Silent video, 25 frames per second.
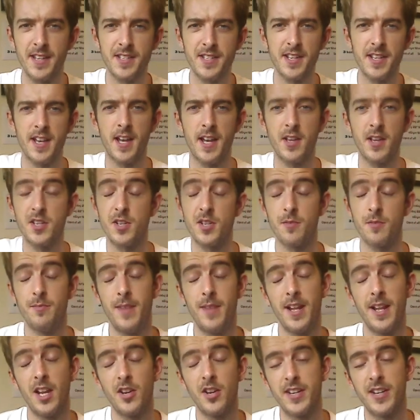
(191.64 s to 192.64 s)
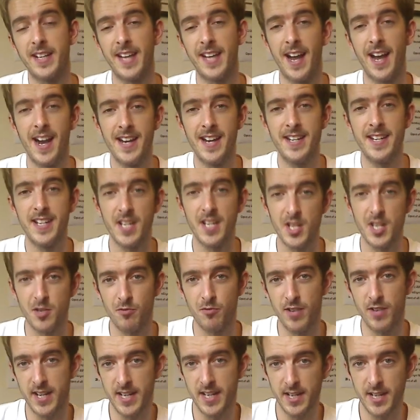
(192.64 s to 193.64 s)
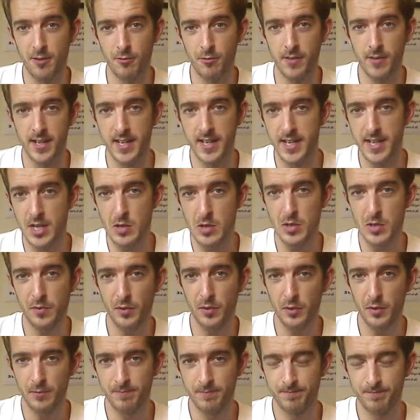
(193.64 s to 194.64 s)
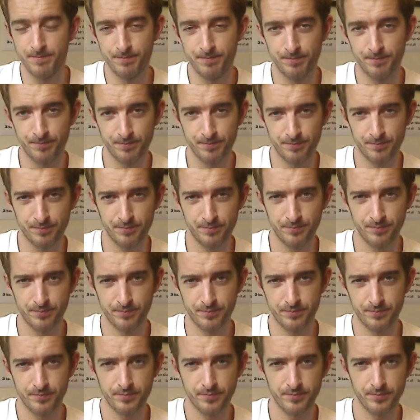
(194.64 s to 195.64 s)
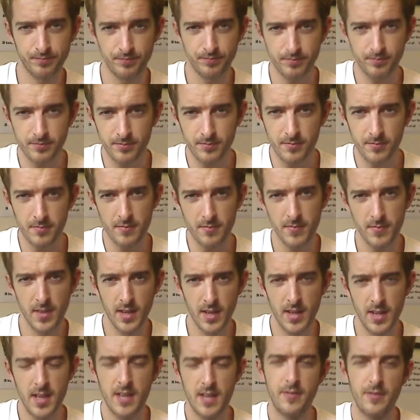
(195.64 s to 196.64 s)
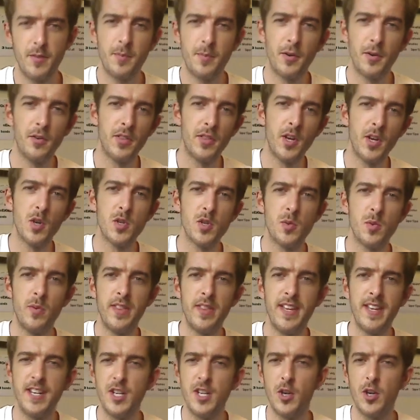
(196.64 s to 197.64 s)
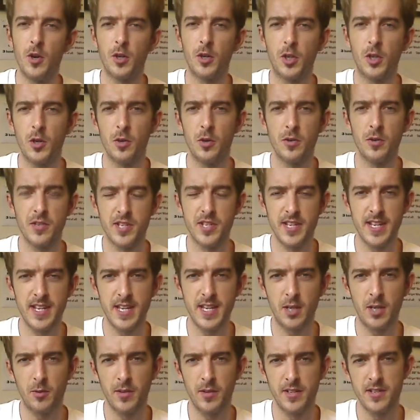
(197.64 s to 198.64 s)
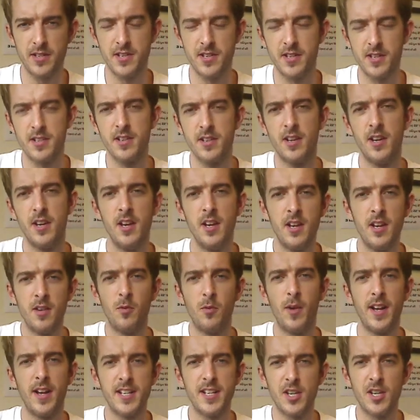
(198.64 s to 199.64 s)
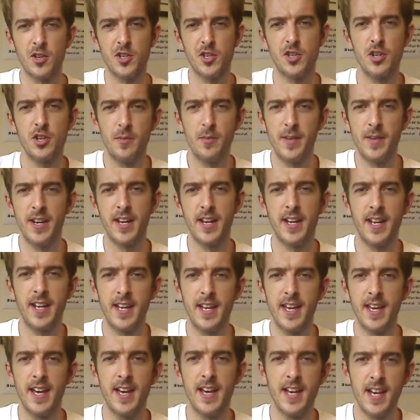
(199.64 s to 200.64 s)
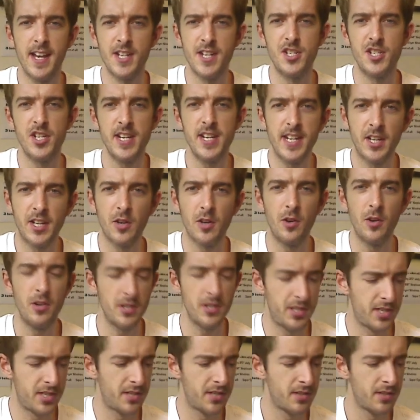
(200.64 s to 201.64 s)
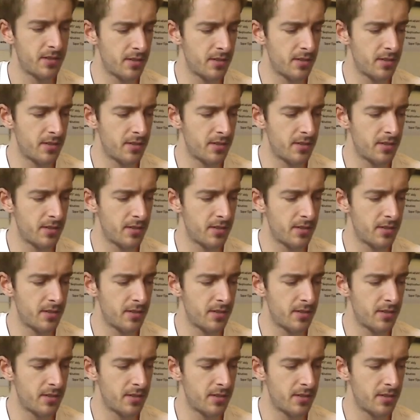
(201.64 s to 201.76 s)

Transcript: create uh, some melodic ideas. Really, really useful. If you put those within your chord sequence while you're strumming a, uh, a G chord,